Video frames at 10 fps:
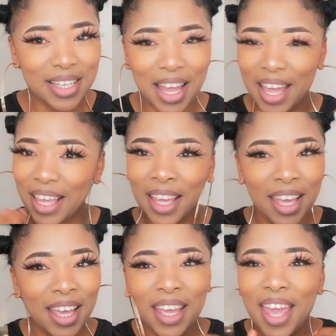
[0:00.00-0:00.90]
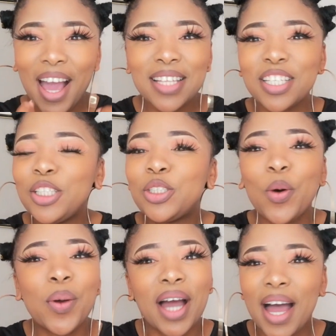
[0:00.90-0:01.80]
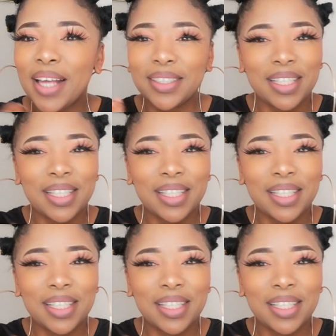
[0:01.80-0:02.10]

Like, actually, joke, guys.